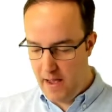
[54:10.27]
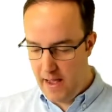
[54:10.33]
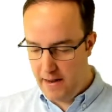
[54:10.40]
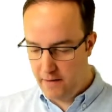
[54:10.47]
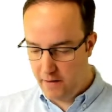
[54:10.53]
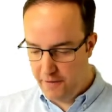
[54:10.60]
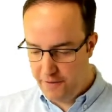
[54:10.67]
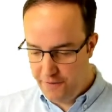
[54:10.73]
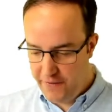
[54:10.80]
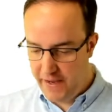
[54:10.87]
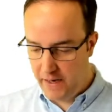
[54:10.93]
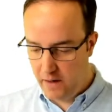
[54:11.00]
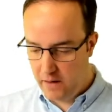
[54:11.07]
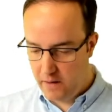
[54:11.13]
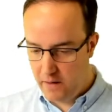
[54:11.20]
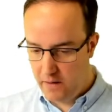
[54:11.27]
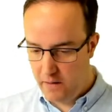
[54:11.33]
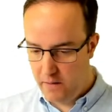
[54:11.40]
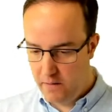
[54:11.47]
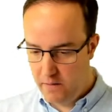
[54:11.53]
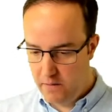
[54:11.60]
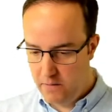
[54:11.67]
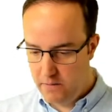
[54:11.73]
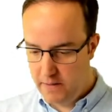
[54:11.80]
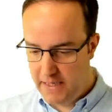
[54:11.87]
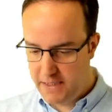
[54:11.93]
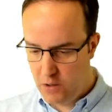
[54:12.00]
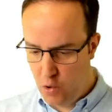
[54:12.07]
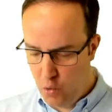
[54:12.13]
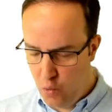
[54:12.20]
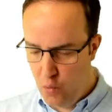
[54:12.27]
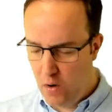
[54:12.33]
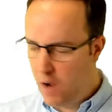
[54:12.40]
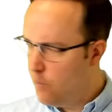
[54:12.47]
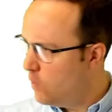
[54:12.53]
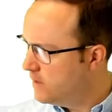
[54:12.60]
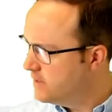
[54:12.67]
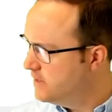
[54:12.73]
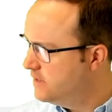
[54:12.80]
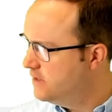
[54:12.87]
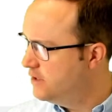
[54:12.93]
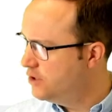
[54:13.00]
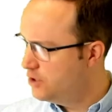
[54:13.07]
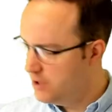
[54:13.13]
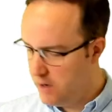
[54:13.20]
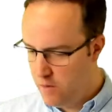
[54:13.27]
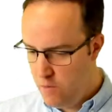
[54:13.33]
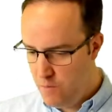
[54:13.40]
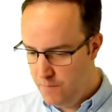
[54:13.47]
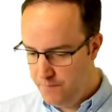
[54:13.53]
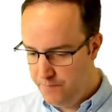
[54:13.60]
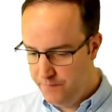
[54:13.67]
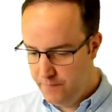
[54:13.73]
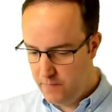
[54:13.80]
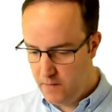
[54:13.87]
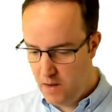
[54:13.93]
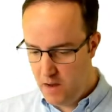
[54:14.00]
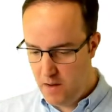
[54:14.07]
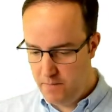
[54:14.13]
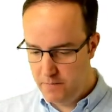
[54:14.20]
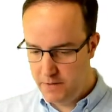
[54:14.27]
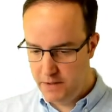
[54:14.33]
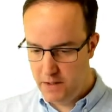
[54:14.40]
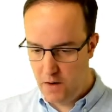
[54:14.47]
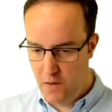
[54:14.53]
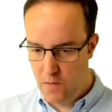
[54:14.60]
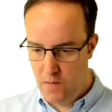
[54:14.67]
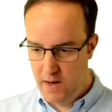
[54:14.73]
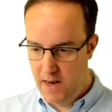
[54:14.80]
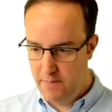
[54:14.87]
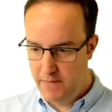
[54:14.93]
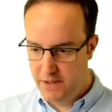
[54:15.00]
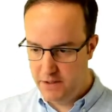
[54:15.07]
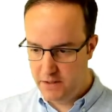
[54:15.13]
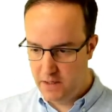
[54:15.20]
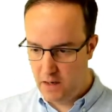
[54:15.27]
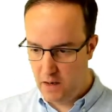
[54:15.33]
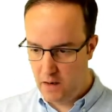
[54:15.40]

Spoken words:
And I think that's all I wanted to show. So let me just